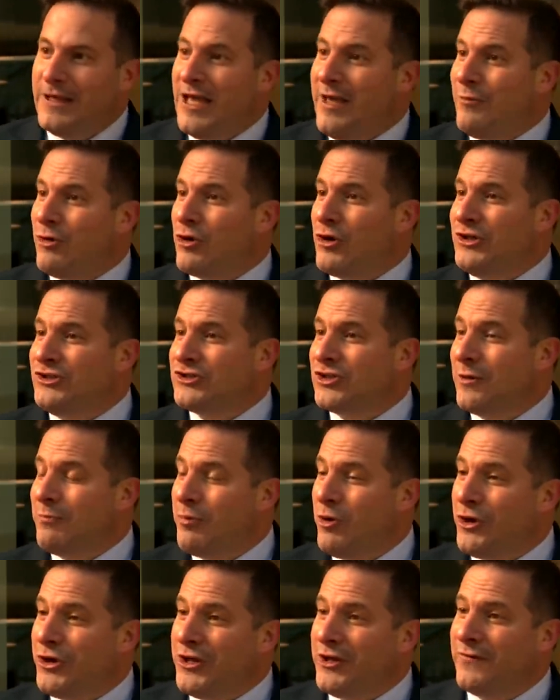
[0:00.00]
Immigrants are
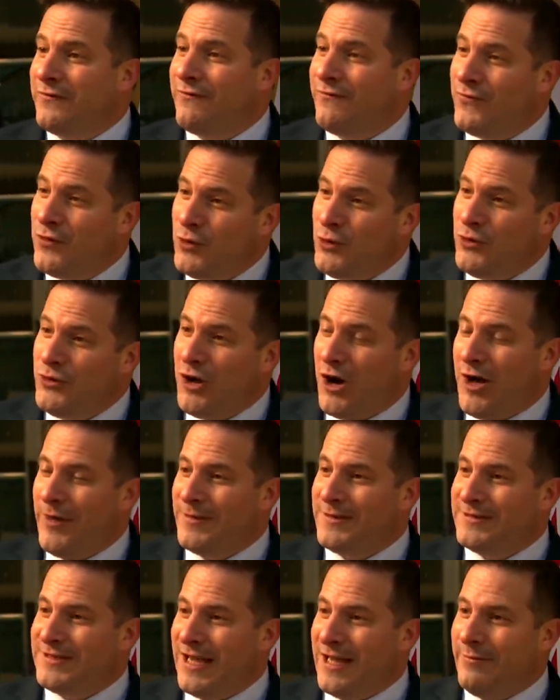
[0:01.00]
putting food
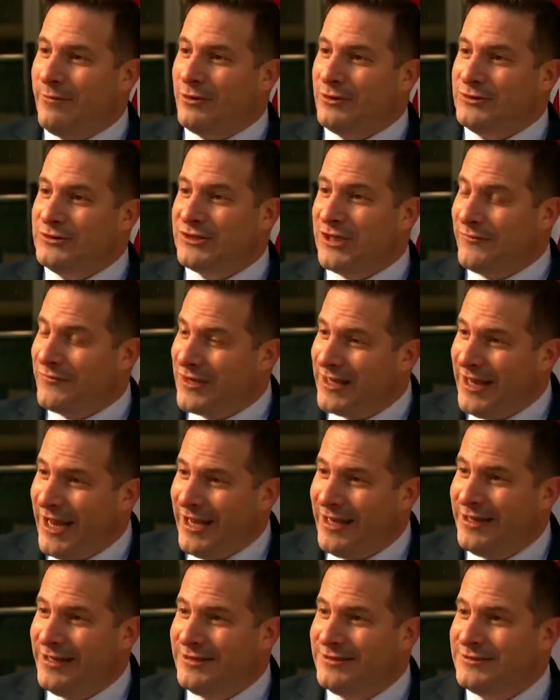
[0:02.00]
on the tables of
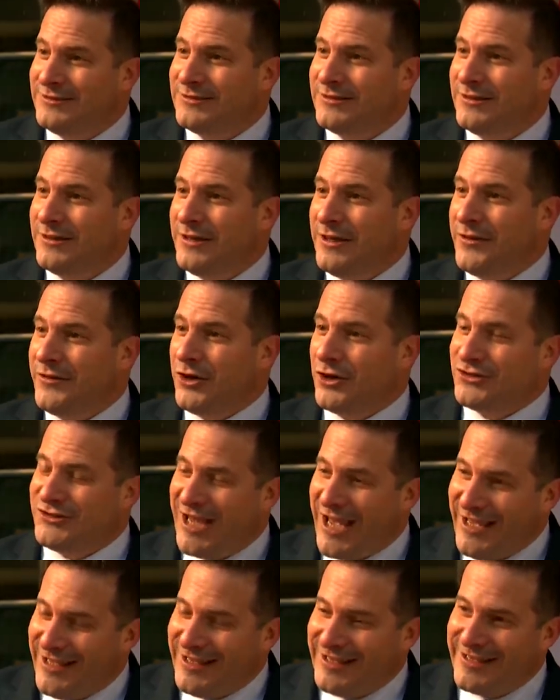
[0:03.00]
Canadians, they're
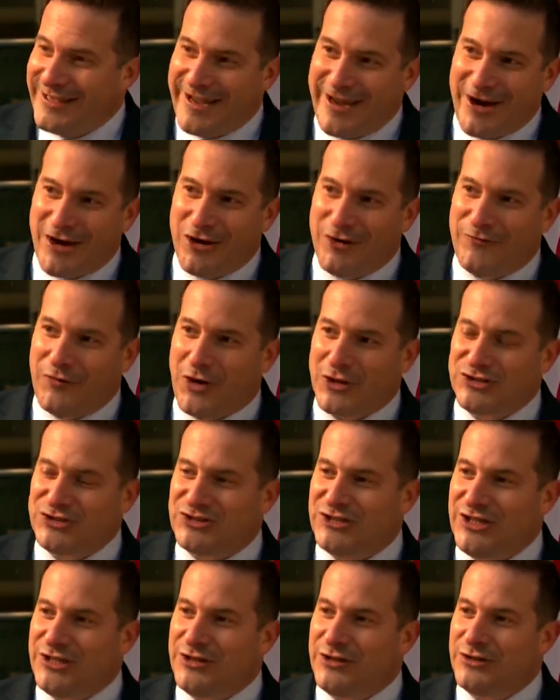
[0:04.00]
taking care of our
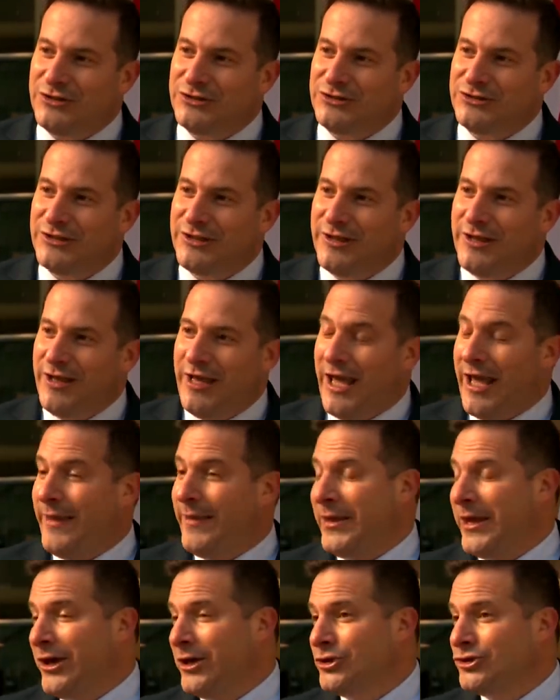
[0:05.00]
seniors,
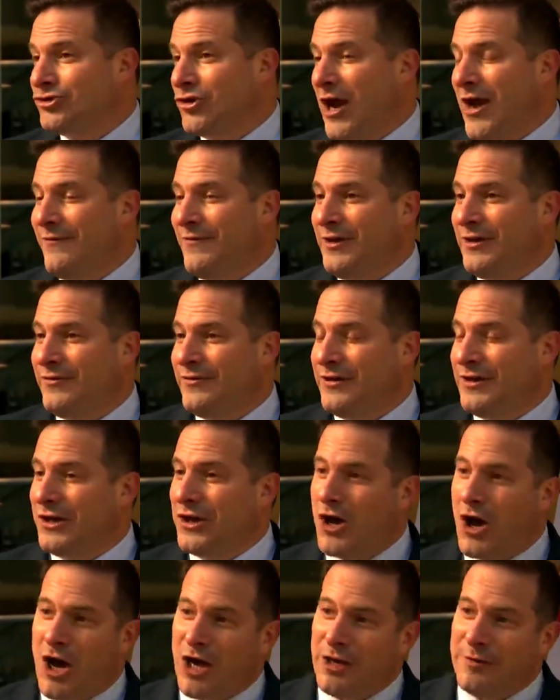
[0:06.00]
and they are driving the
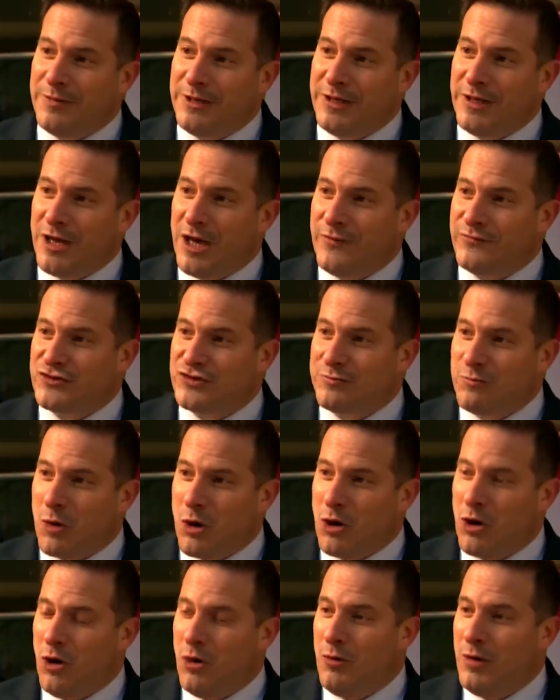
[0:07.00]
economy of
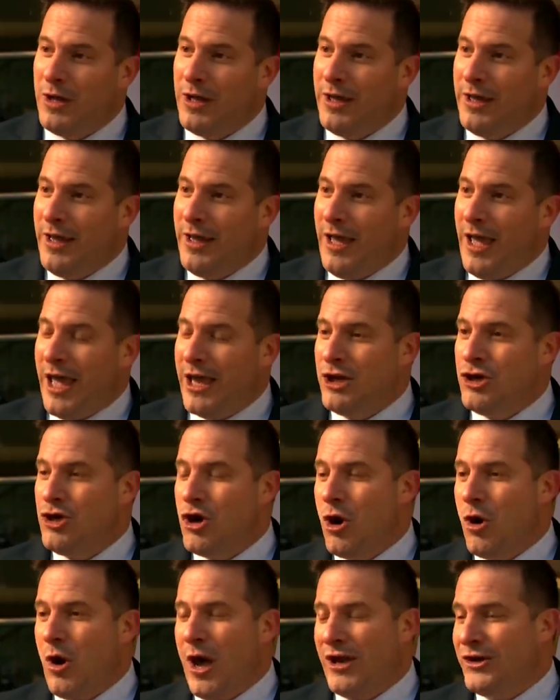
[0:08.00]
tomorrow.
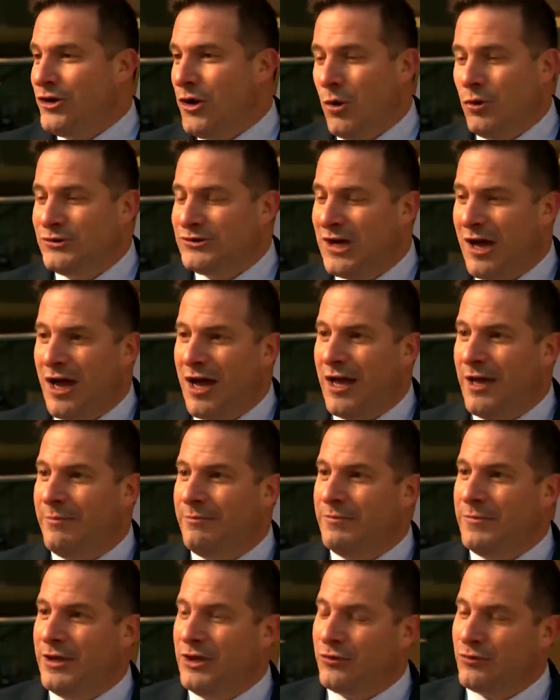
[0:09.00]
And at no
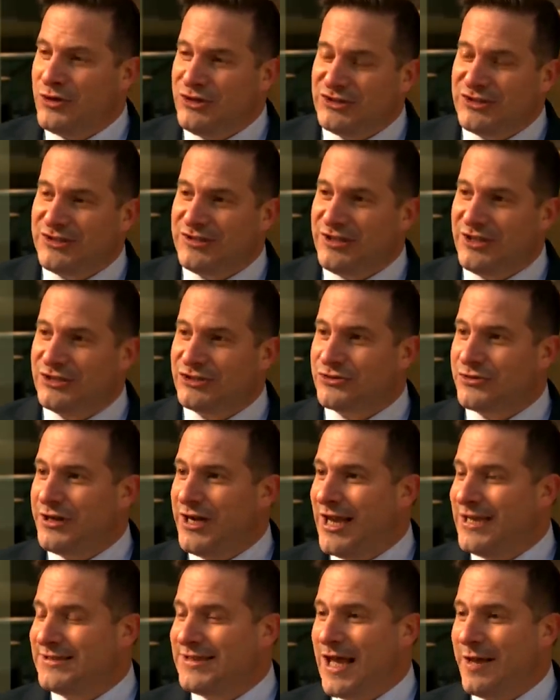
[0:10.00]
time in recent
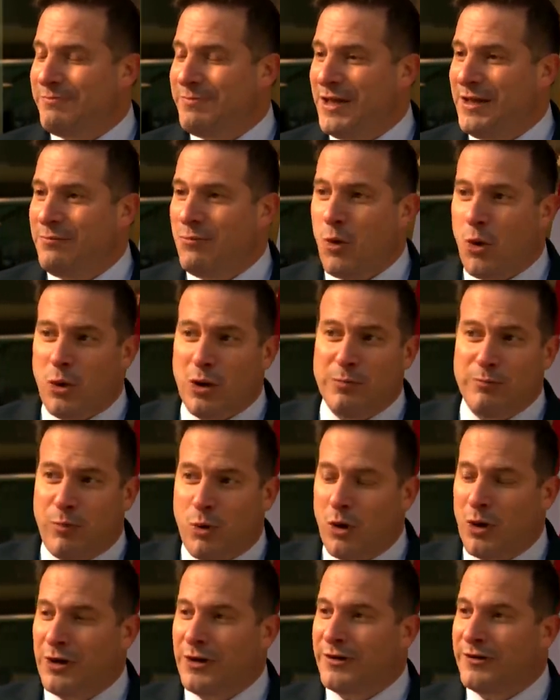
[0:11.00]
history has that been more
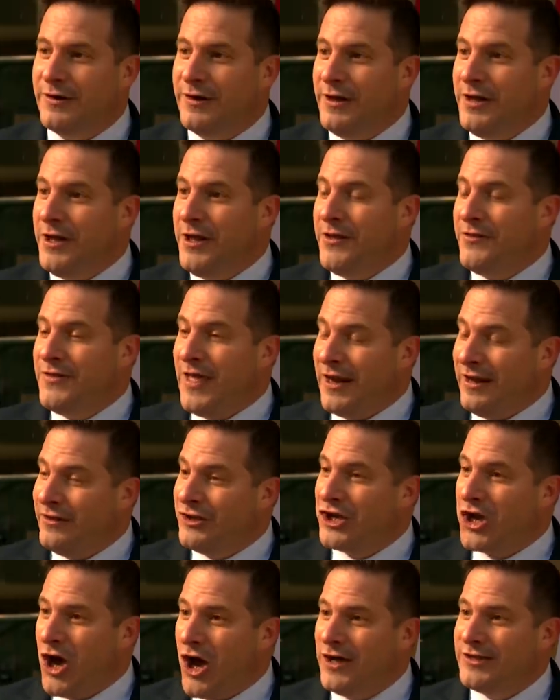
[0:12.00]
important than in
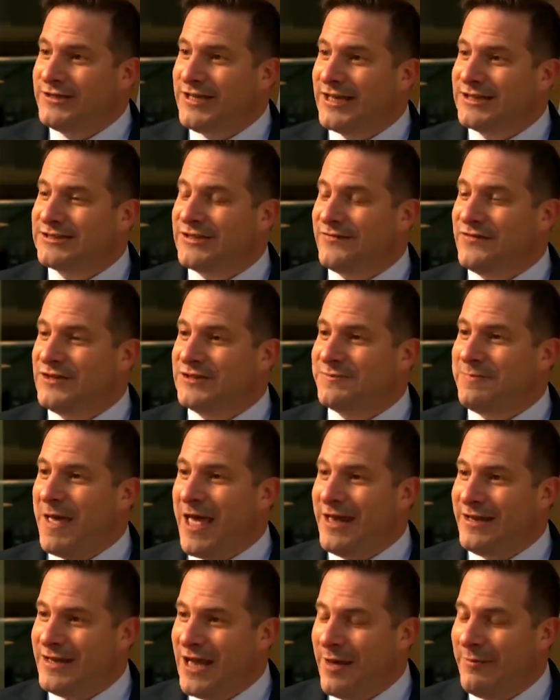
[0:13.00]
the context of this
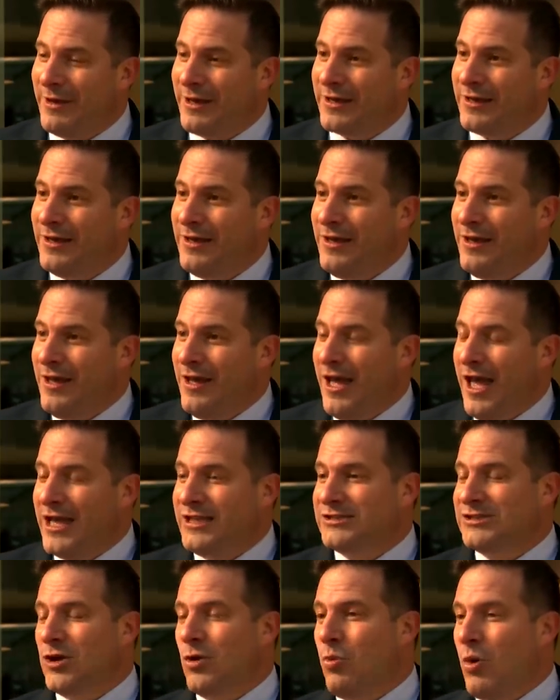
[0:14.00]
pandemic.
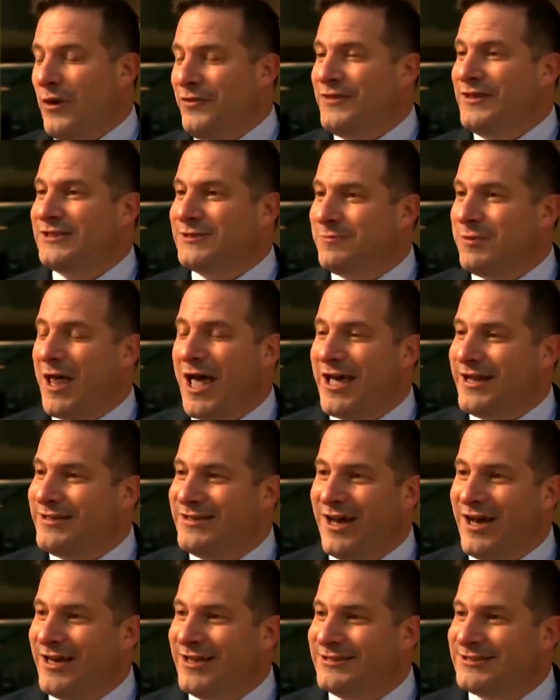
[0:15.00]
And so what this plan
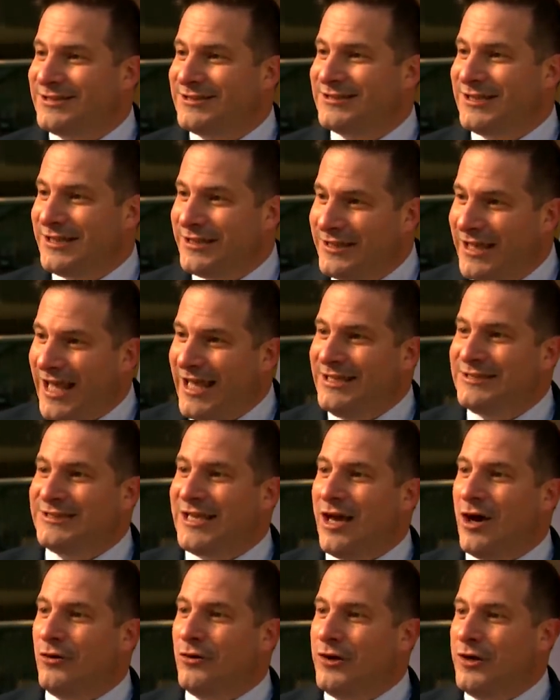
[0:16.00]
does is it lays
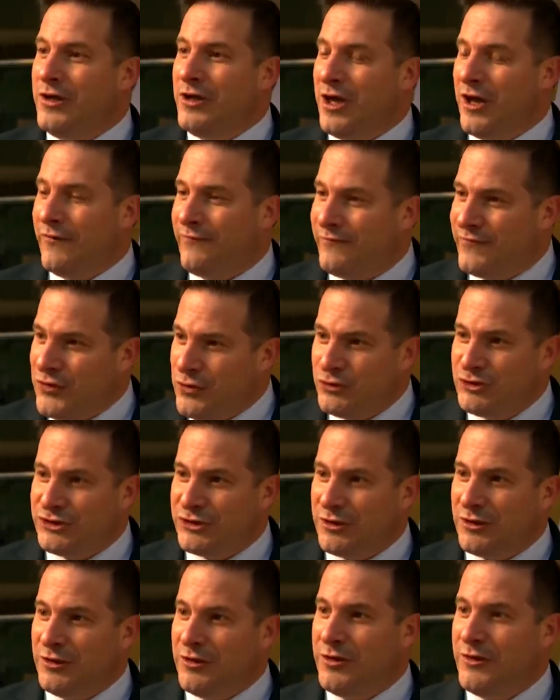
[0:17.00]
out a
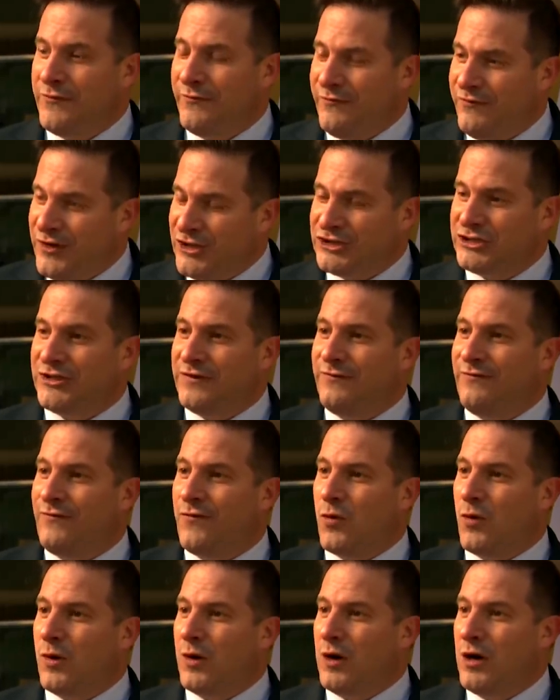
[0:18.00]
future vision
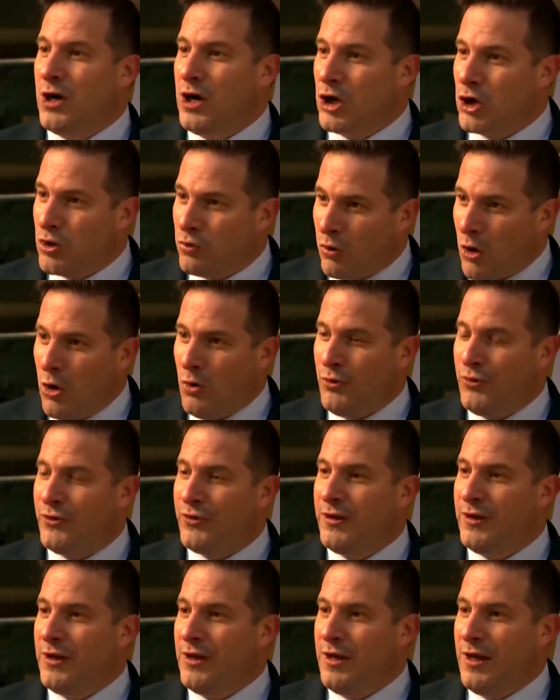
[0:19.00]
for
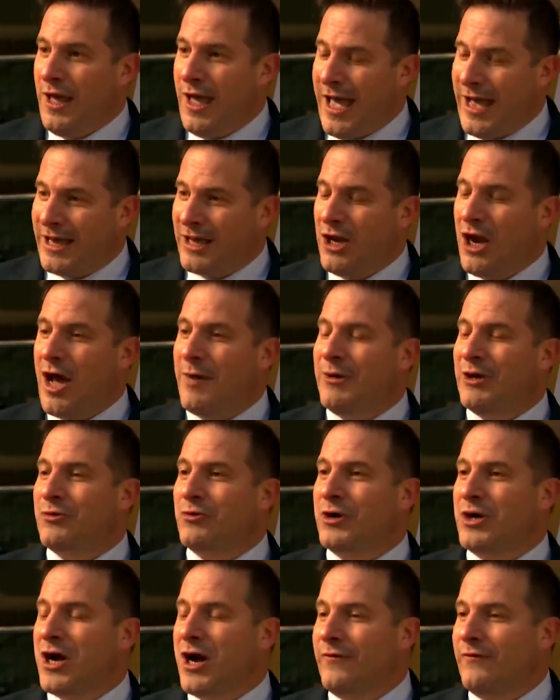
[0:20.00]
growth, economic
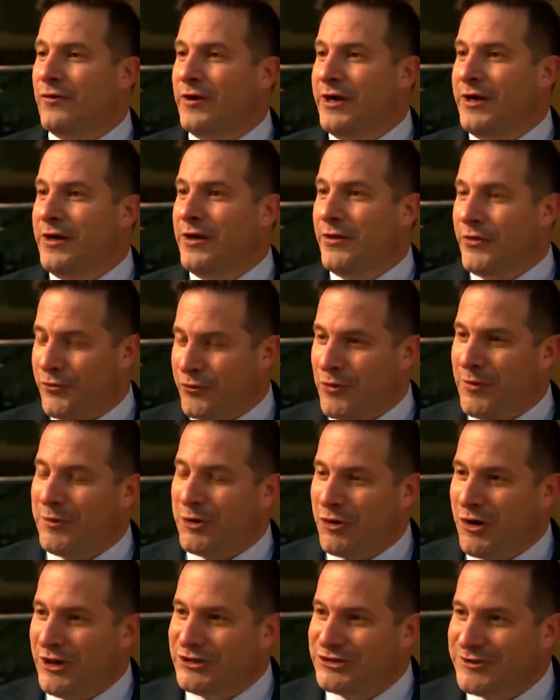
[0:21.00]
recovery through
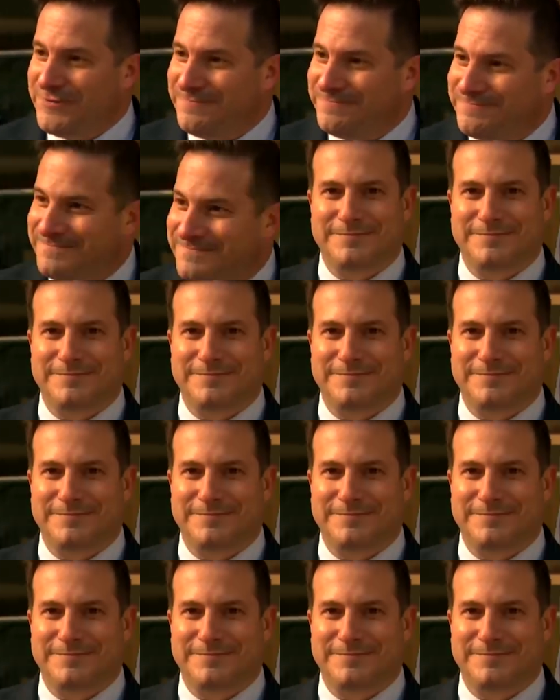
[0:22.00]
immigration.